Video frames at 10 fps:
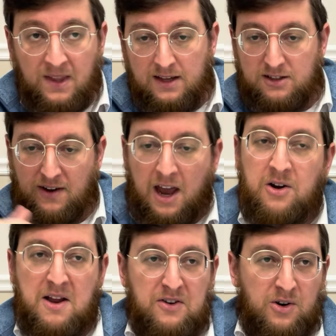Because if I
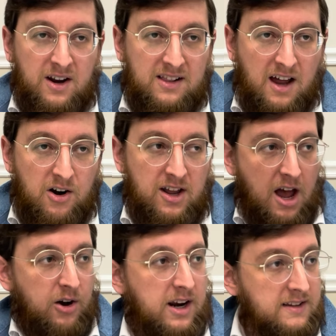don't have a great clarity,
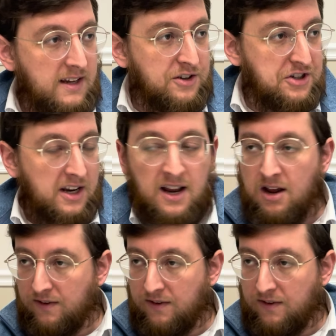how could I teach it?